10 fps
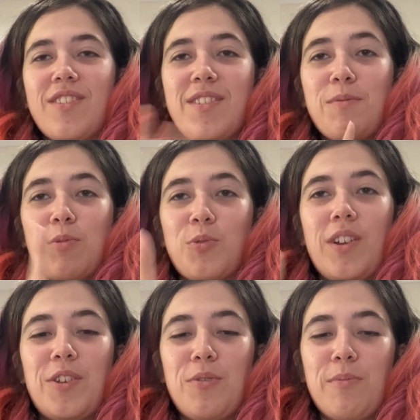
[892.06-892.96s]
It's
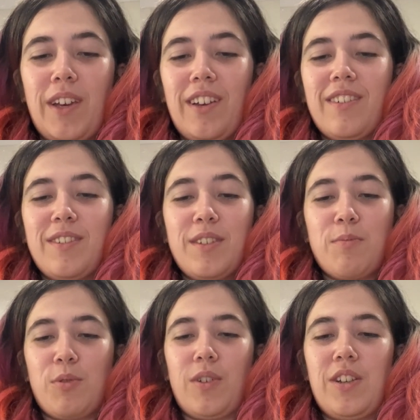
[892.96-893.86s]
between you and me. It's
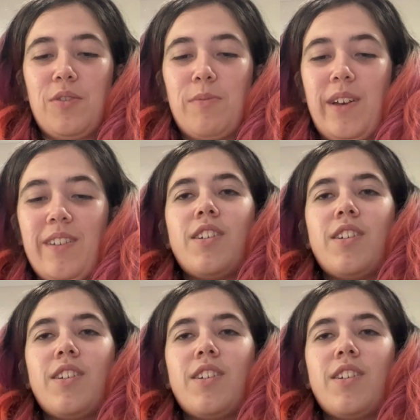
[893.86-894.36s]
between you and me.